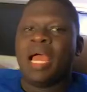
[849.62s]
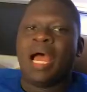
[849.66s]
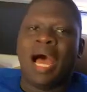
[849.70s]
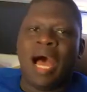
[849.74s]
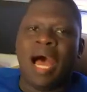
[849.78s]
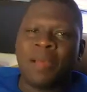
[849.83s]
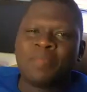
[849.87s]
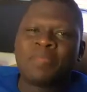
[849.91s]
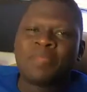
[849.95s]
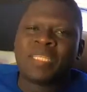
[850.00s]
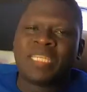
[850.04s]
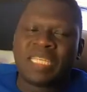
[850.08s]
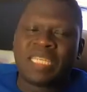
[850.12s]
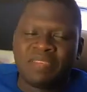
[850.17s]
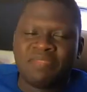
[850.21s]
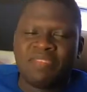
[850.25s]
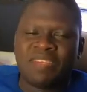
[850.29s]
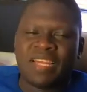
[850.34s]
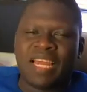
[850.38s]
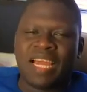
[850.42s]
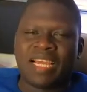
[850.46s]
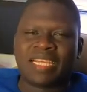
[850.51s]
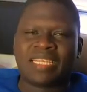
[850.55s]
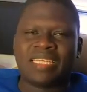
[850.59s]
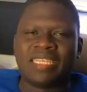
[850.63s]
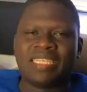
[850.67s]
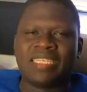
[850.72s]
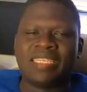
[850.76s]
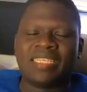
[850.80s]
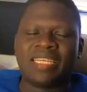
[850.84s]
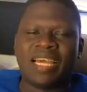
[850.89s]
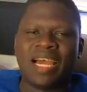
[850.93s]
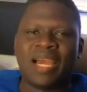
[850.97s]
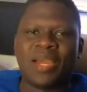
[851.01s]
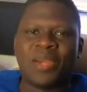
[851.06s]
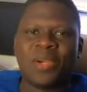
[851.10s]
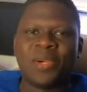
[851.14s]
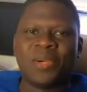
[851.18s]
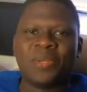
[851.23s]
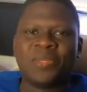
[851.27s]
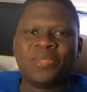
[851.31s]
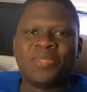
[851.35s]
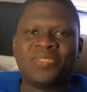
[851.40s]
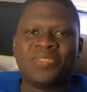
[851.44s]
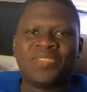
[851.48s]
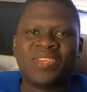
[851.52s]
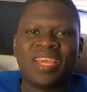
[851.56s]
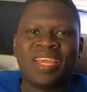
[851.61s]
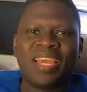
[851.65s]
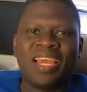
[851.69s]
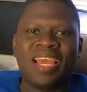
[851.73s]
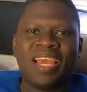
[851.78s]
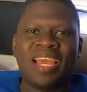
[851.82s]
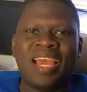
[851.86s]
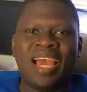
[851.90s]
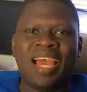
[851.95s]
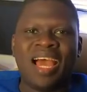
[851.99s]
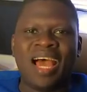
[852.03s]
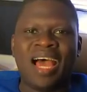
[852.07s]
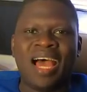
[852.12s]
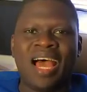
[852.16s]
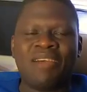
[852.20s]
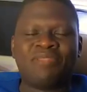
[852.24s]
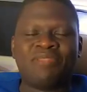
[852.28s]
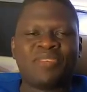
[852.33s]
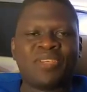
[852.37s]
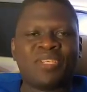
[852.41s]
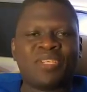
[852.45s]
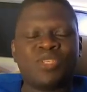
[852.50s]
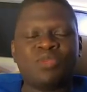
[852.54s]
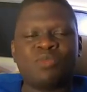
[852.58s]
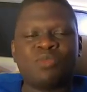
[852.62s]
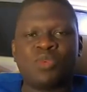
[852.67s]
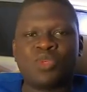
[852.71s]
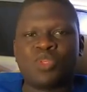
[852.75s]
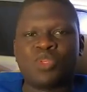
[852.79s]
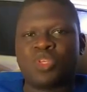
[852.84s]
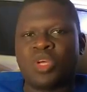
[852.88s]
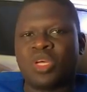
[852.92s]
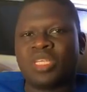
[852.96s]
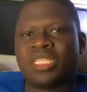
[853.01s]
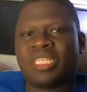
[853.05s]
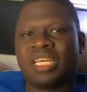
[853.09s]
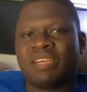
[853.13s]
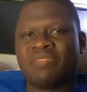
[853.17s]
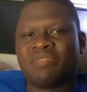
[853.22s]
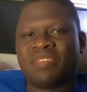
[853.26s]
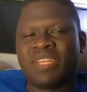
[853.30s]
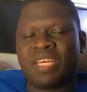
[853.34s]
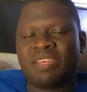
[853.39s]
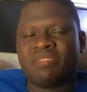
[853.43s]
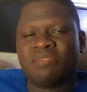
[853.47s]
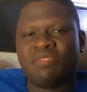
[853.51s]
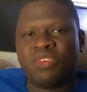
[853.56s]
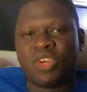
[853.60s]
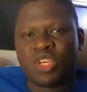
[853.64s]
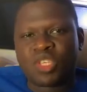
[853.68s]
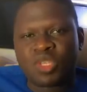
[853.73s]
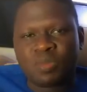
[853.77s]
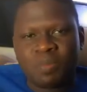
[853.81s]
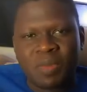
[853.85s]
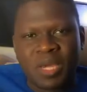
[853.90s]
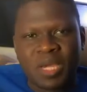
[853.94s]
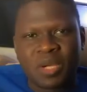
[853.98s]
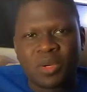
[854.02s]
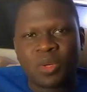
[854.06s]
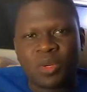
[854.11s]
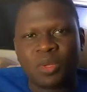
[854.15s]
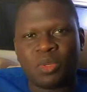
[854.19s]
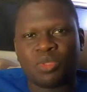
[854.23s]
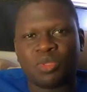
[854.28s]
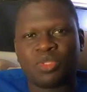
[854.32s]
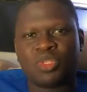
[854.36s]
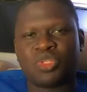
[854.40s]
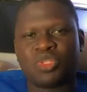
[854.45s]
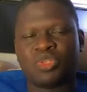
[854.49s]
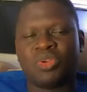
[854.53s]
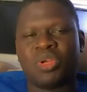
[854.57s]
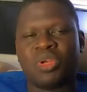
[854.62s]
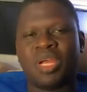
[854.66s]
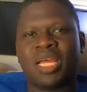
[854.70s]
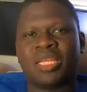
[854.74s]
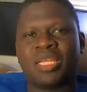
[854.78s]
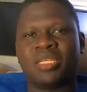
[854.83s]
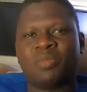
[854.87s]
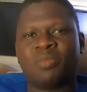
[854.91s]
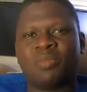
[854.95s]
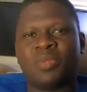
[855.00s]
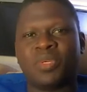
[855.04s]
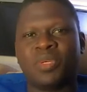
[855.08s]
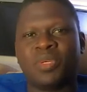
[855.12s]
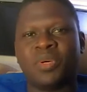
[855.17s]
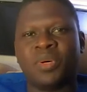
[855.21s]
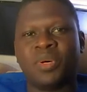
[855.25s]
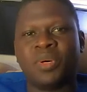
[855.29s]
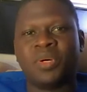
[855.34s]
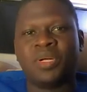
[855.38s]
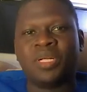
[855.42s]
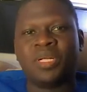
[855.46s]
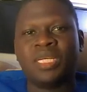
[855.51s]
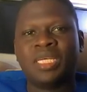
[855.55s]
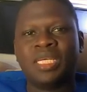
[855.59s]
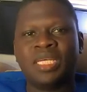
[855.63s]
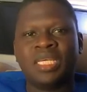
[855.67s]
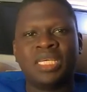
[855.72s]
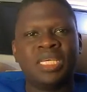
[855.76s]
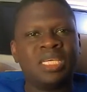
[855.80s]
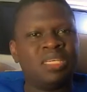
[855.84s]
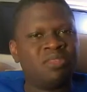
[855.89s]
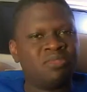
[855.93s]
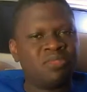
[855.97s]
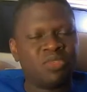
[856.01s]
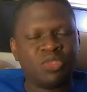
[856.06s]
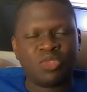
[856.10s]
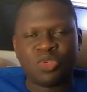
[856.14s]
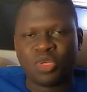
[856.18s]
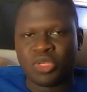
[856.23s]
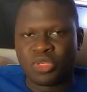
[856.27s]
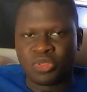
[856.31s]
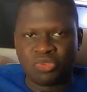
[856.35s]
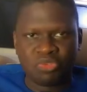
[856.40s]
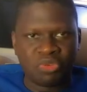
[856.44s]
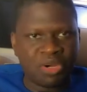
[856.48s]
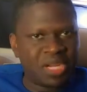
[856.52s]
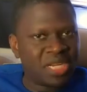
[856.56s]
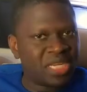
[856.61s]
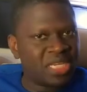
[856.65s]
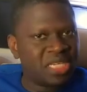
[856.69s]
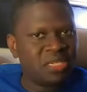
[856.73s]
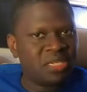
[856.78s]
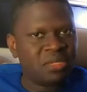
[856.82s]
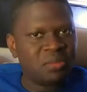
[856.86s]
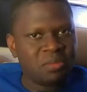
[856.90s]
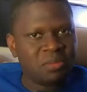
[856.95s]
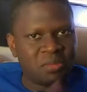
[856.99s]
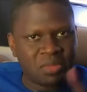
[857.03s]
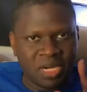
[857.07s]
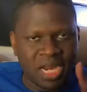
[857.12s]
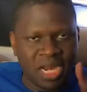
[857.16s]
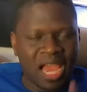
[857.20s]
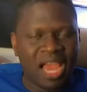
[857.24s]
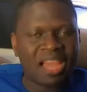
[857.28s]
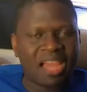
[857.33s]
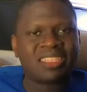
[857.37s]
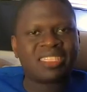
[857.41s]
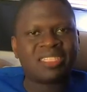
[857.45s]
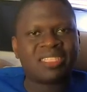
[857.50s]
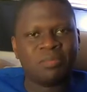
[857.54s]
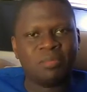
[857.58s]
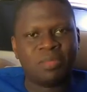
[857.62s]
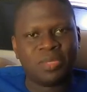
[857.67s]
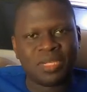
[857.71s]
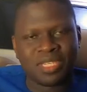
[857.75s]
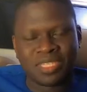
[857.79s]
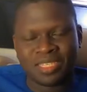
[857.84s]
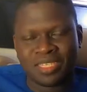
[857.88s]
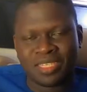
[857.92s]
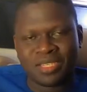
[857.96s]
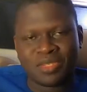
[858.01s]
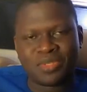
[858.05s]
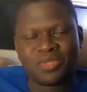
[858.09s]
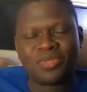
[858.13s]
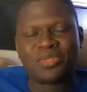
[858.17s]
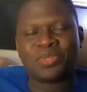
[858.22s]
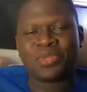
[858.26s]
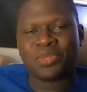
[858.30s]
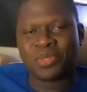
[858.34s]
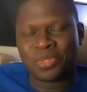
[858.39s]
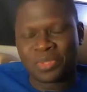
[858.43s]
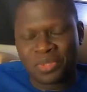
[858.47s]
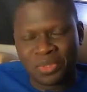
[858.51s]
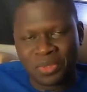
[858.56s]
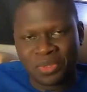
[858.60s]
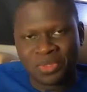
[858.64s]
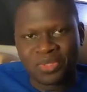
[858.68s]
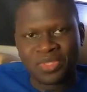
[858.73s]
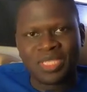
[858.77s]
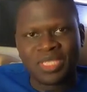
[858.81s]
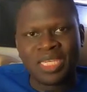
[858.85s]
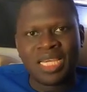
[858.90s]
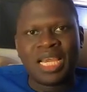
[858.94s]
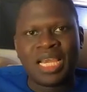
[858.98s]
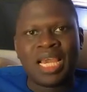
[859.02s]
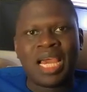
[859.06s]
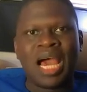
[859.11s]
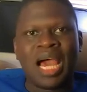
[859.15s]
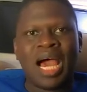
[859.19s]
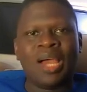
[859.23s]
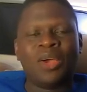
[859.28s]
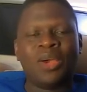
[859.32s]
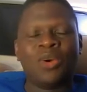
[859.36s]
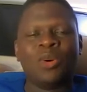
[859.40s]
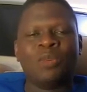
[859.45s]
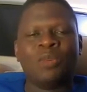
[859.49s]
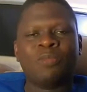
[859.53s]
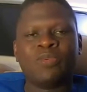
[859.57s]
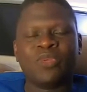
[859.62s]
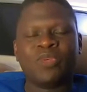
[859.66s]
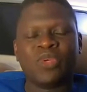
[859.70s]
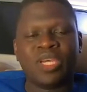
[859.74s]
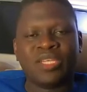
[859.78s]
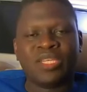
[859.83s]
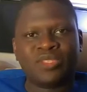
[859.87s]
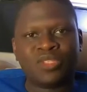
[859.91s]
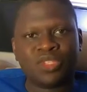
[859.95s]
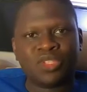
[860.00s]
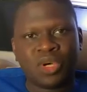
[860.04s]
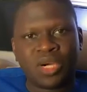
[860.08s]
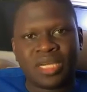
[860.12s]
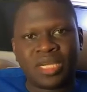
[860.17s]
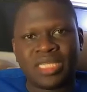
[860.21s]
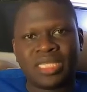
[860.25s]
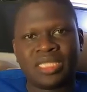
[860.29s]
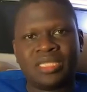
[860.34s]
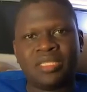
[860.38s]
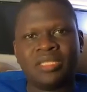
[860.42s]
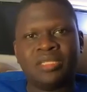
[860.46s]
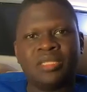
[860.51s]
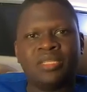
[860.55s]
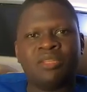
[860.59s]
I'm Stephen Akintayo, Africa's most sought after investment coach, serial entrepreneur, even though it's raining, but I had to bring this to you. I hope you enjoyed it.